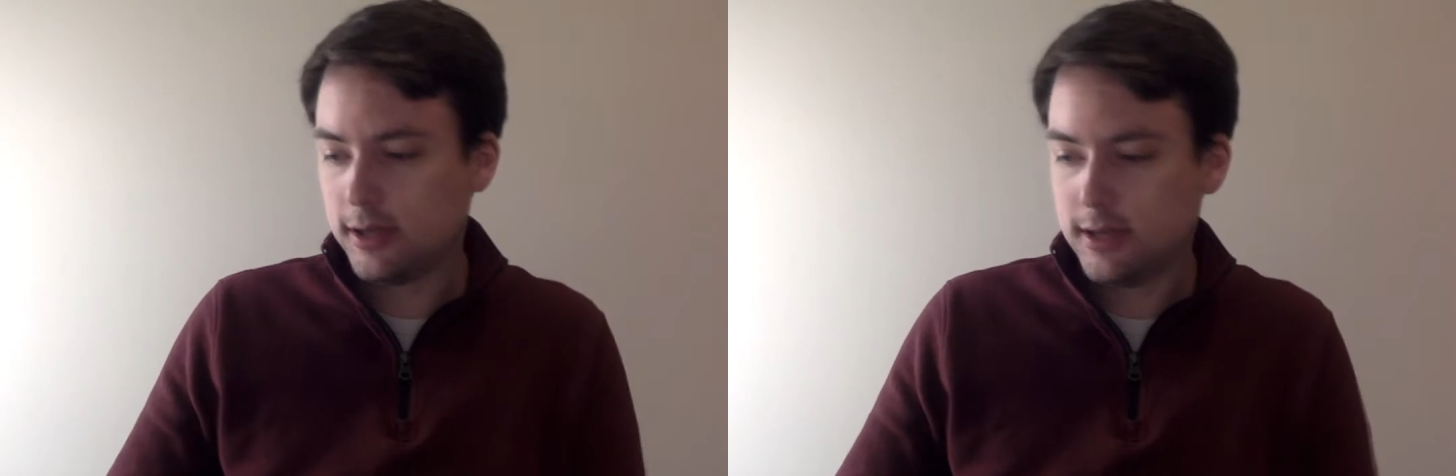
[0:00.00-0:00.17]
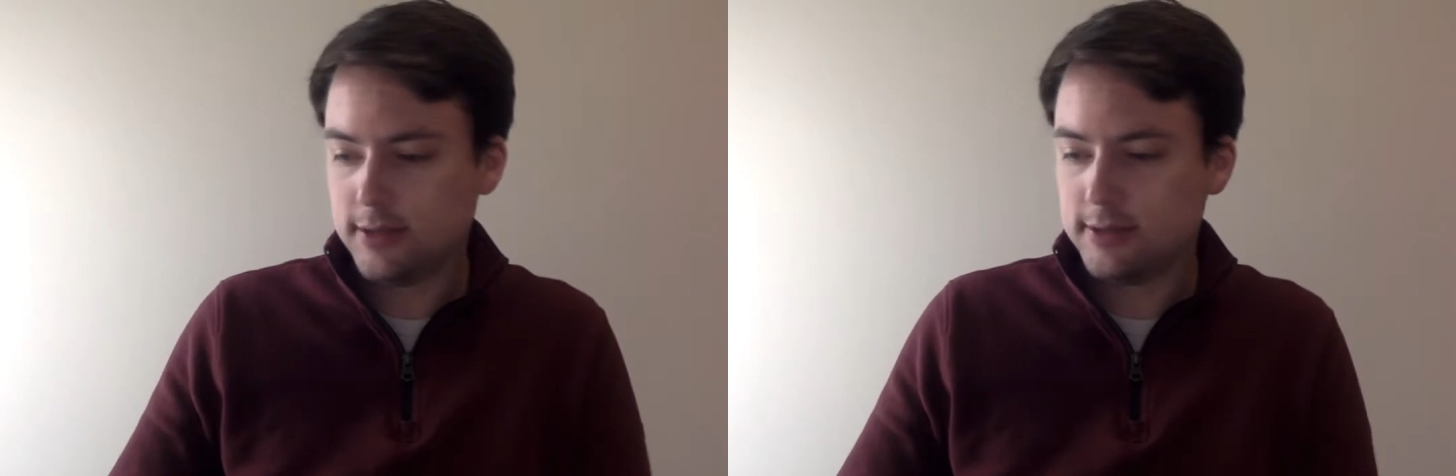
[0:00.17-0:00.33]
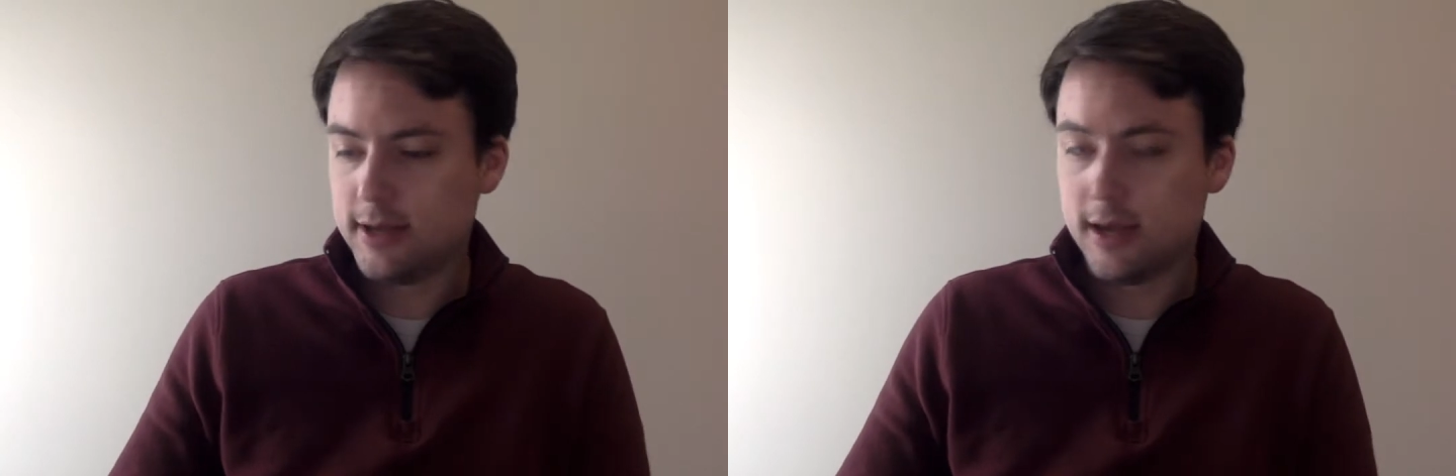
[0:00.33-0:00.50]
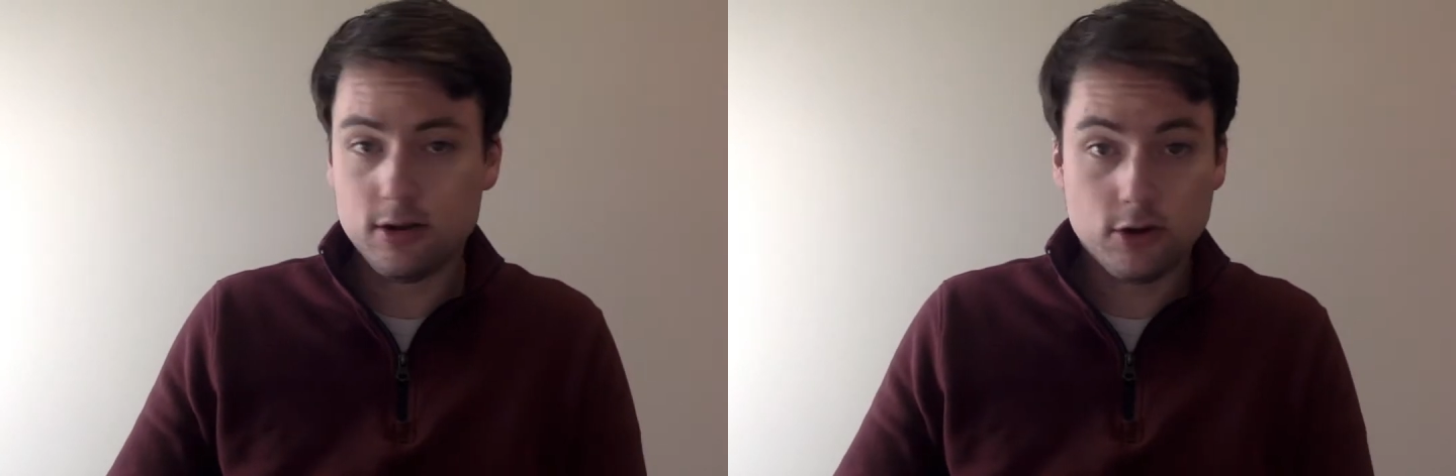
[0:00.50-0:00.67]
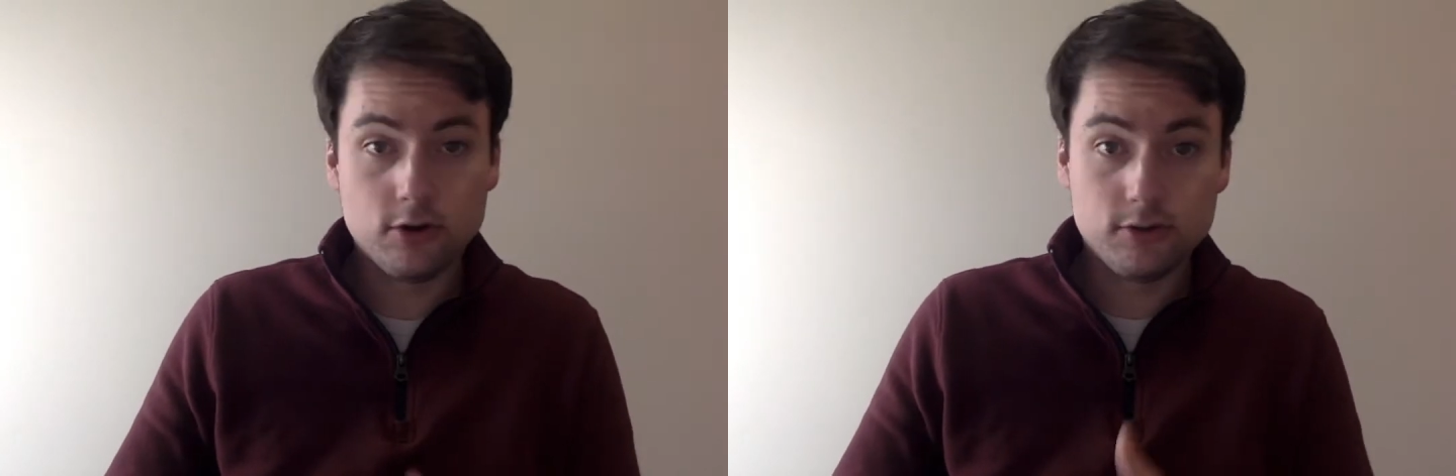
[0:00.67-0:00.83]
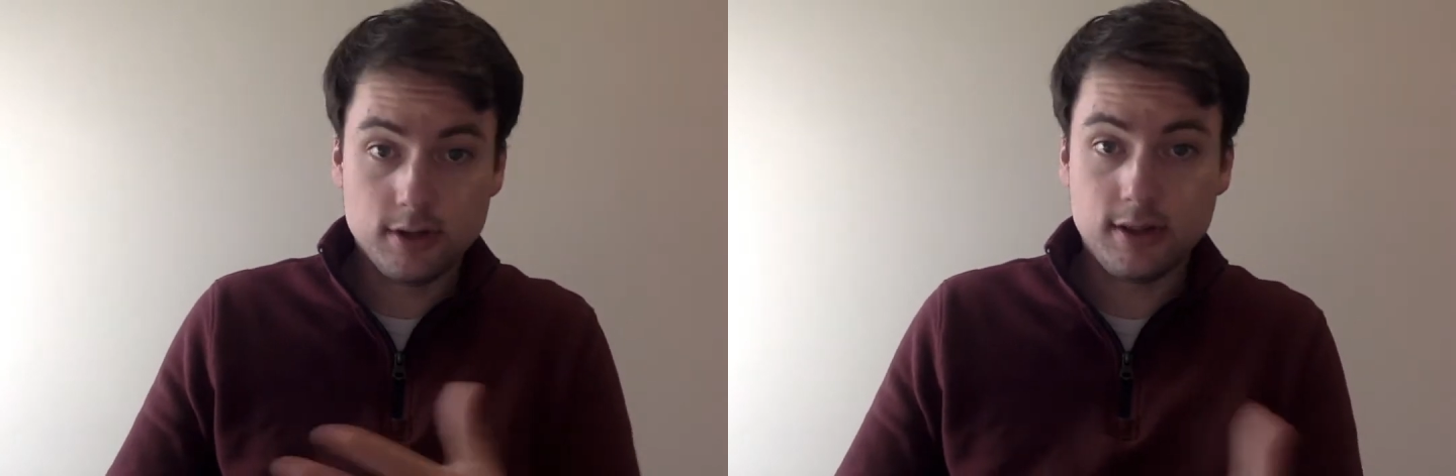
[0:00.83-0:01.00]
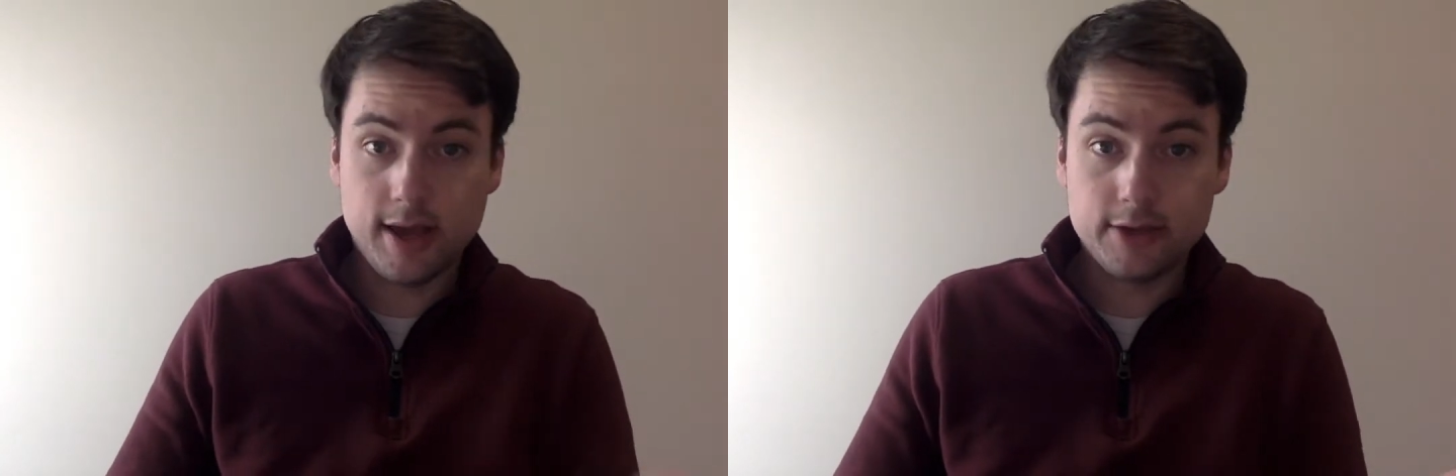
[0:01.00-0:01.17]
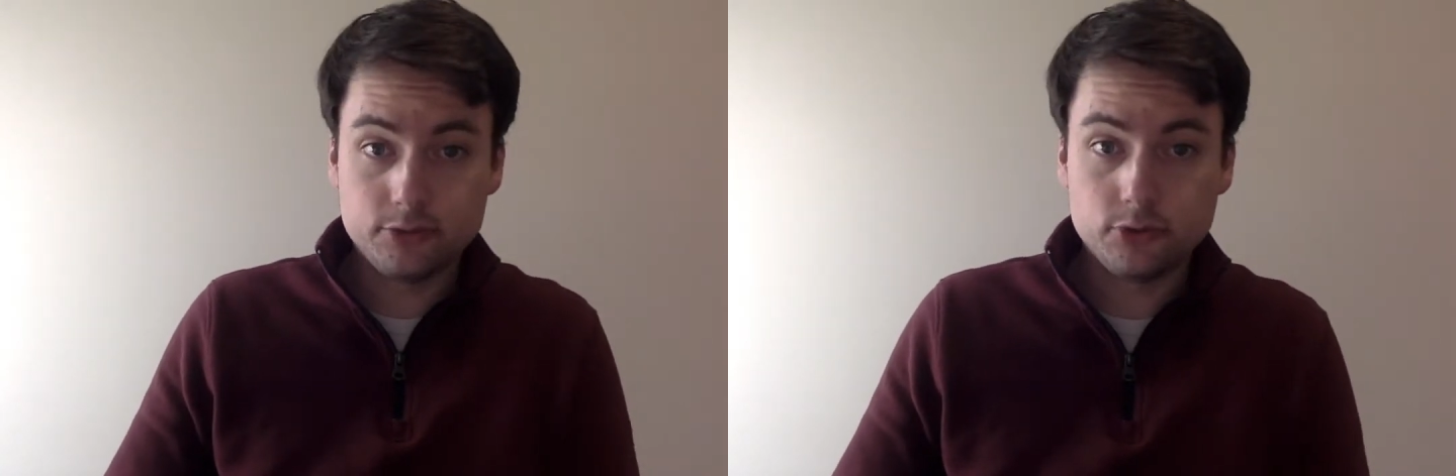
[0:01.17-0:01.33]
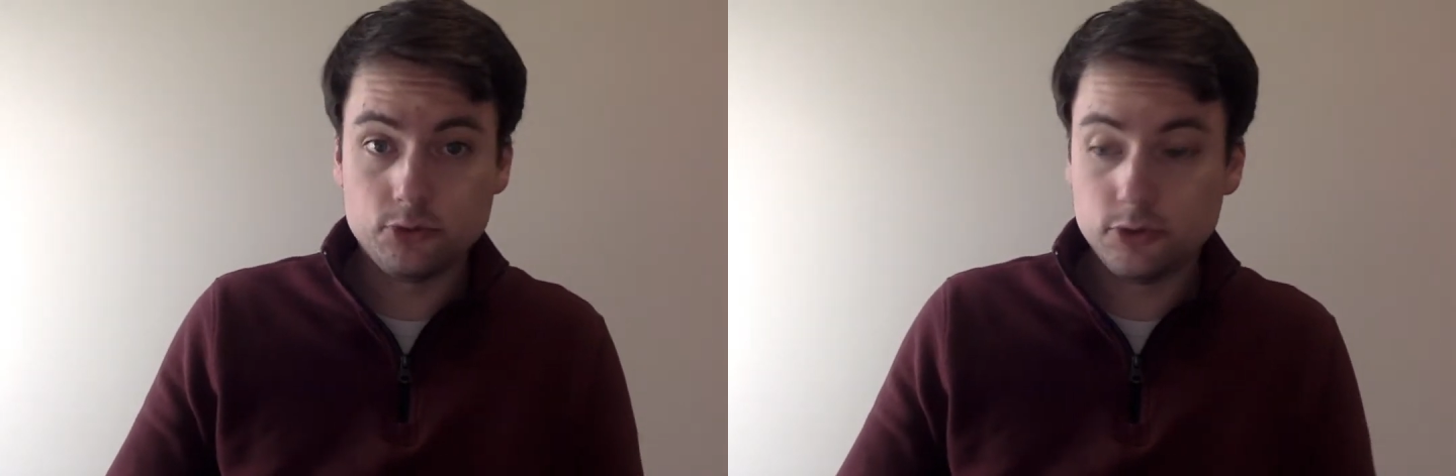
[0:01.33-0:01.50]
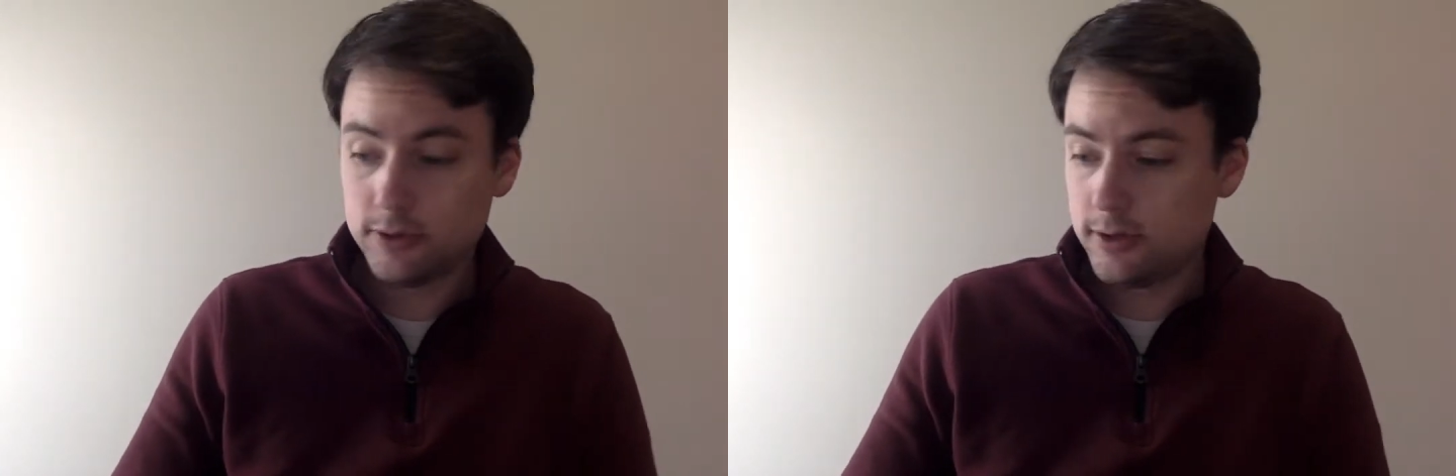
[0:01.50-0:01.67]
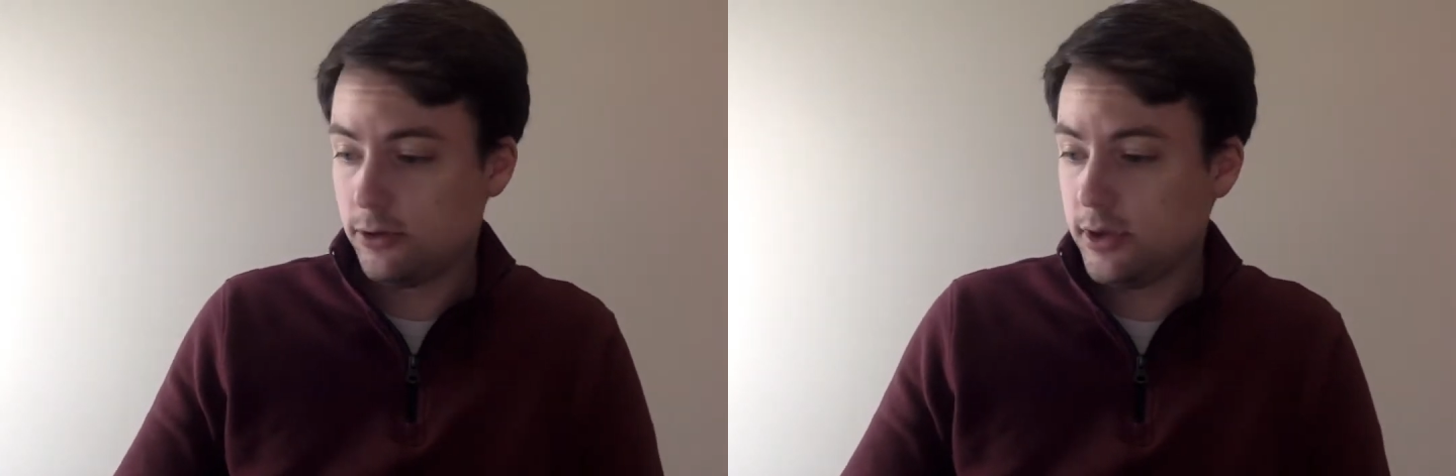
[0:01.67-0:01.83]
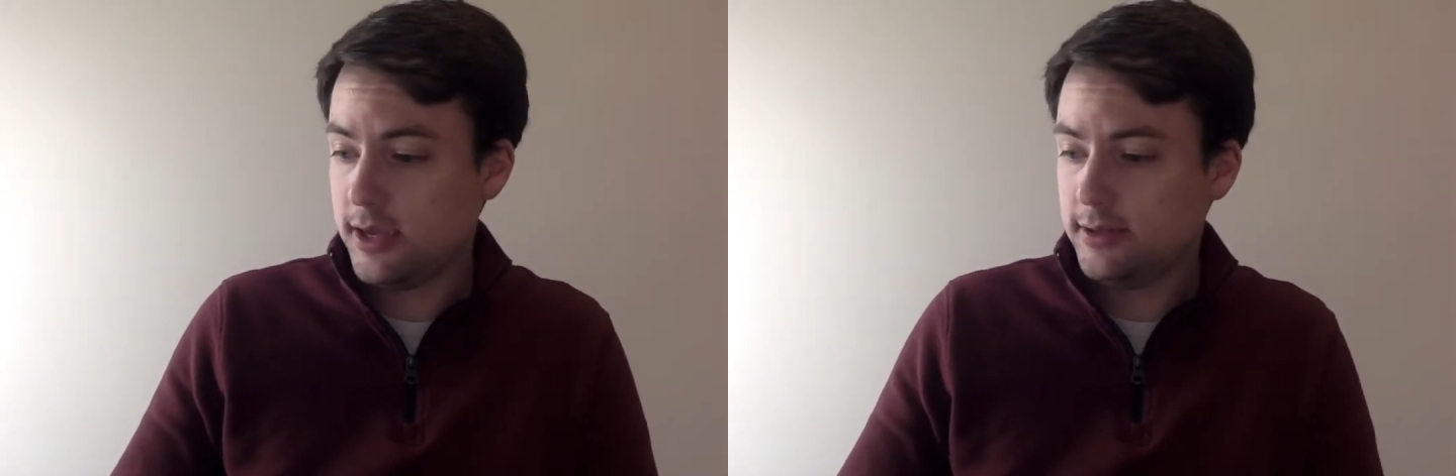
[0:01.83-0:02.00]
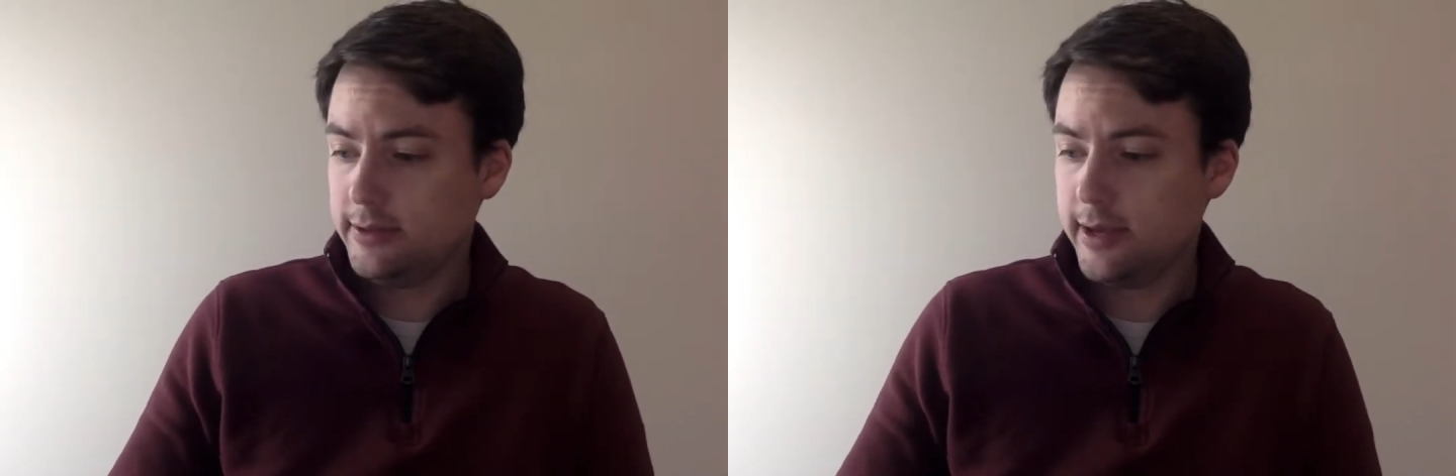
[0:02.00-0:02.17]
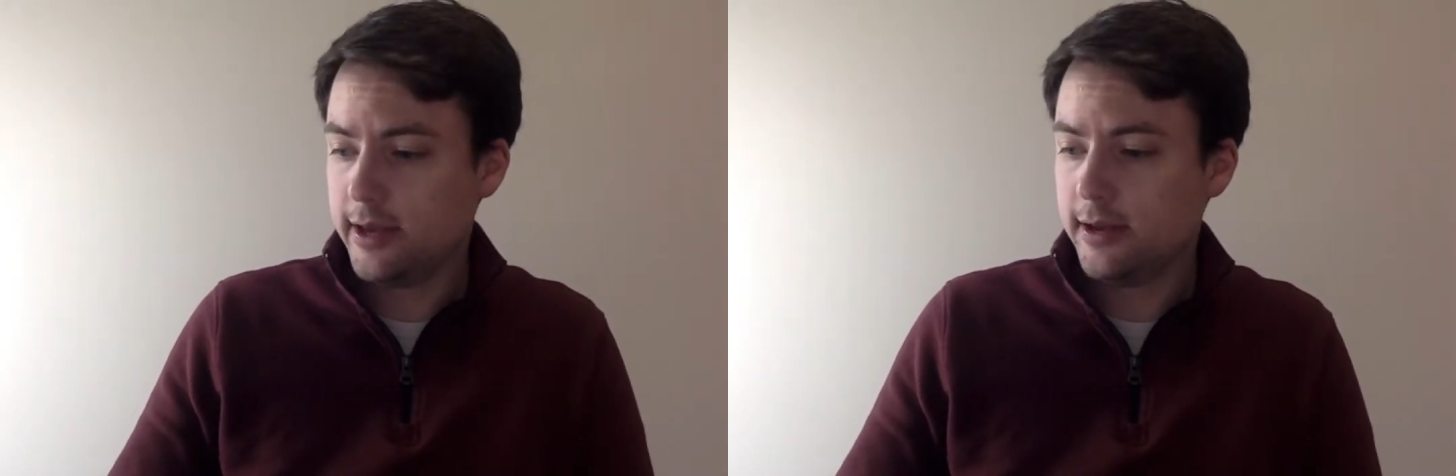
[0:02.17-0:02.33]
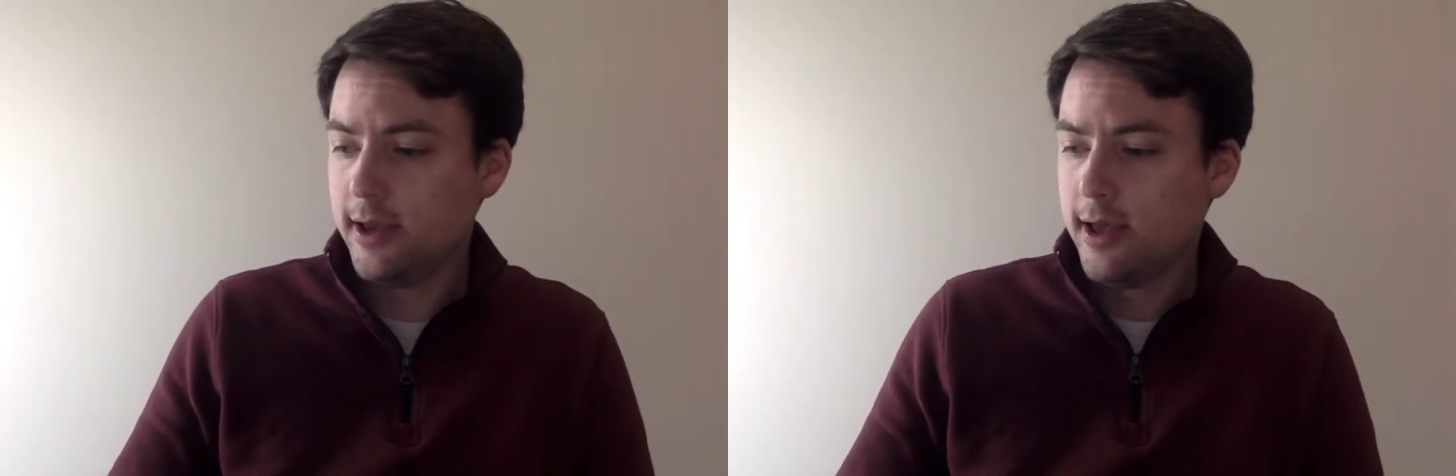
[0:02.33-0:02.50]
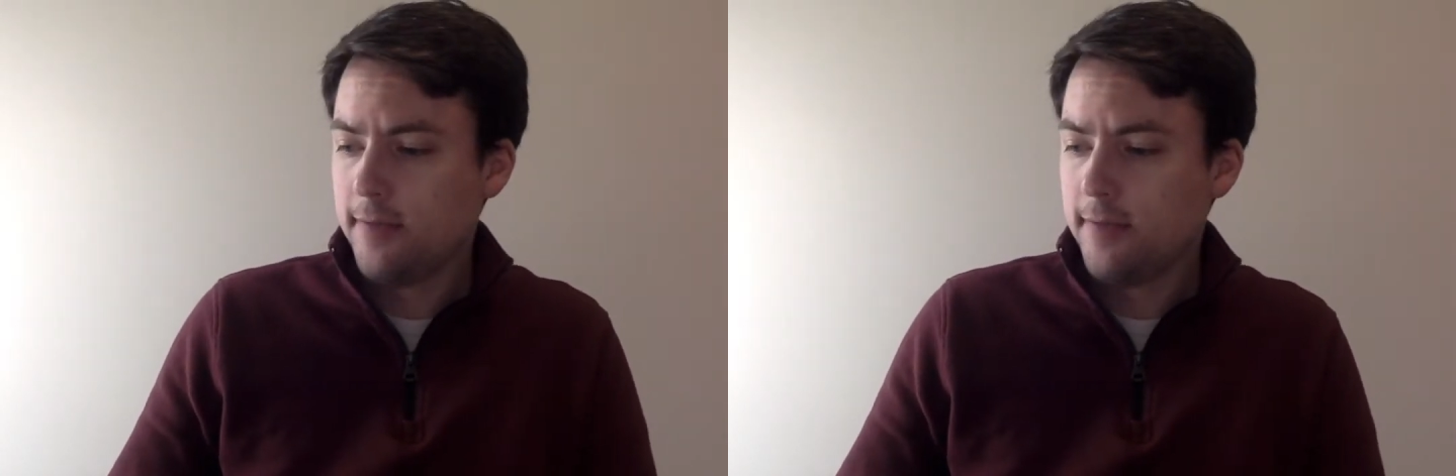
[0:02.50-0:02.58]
he said, heard that Lazarus was ill, he said,